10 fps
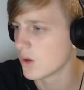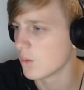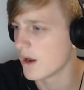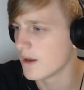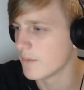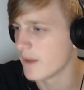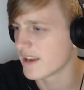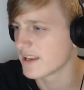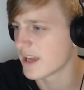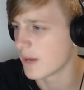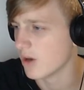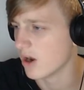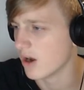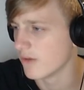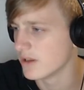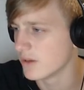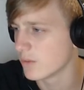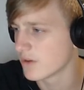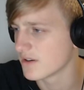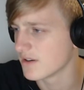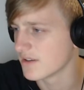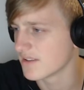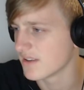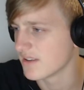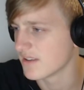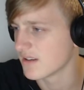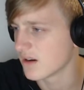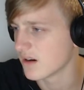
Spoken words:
Why a bad camera? I really wanted to see this in high